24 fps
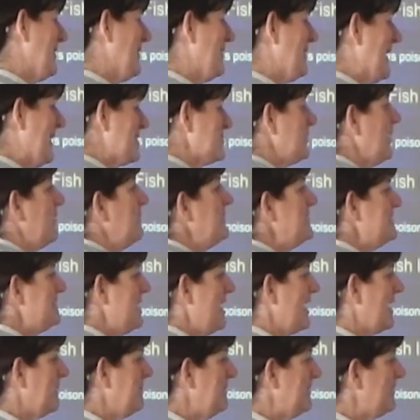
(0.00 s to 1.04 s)
that's why we
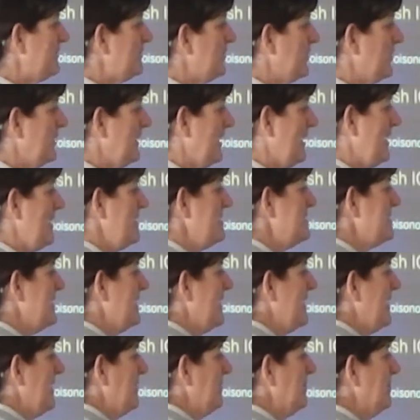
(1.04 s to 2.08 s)
stock them at 4 days.
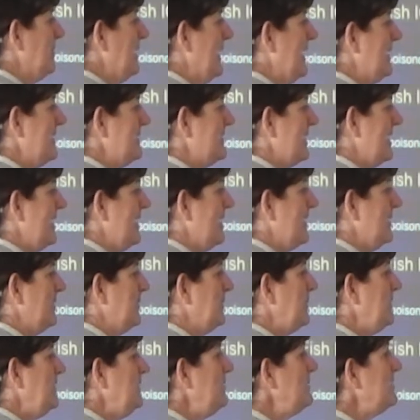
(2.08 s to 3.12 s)
But
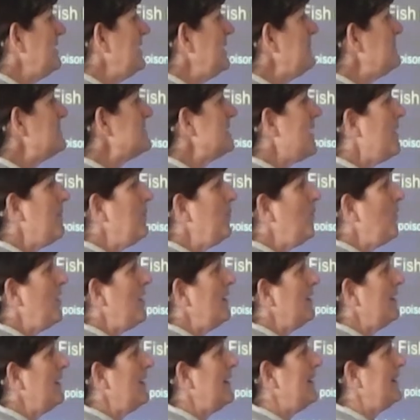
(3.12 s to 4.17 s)
we do keep some
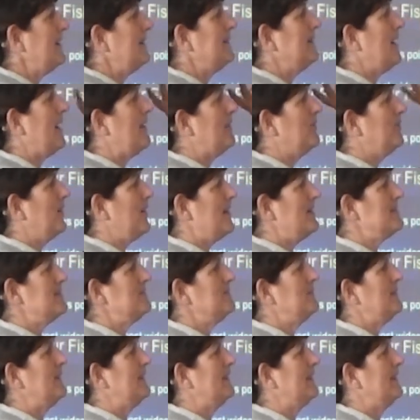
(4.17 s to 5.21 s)
walleye and raise
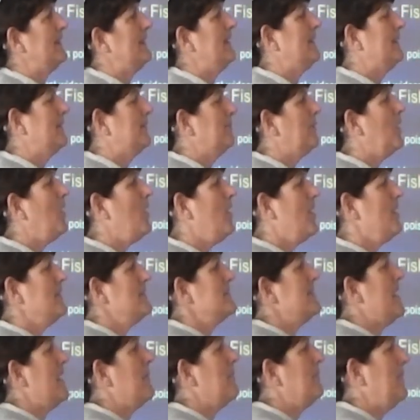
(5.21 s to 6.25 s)
them in
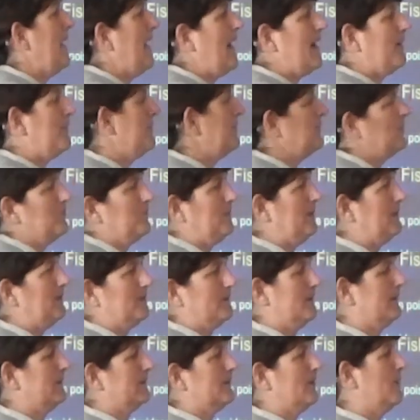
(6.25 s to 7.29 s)
ponds out back. We won't be
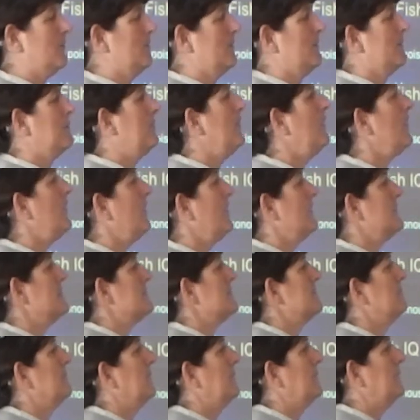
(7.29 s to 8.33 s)
able to go to the
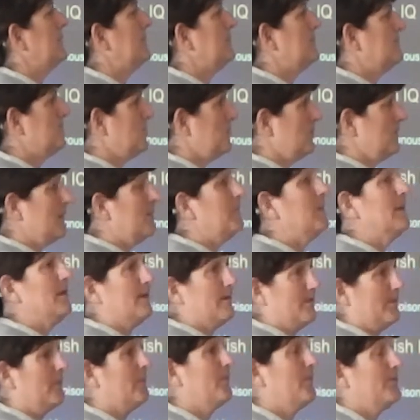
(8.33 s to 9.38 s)
ponds, but we turn them
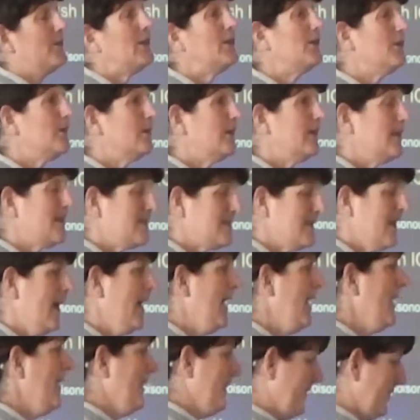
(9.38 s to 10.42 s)
into fingerlings.
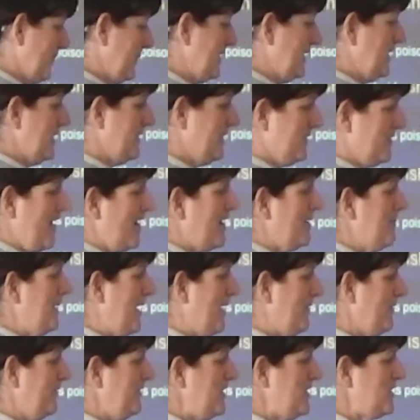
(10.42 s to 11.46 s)
When you talk
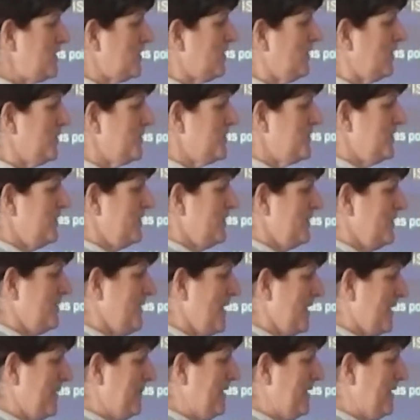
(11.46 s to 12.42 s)
about fish culture, you're talking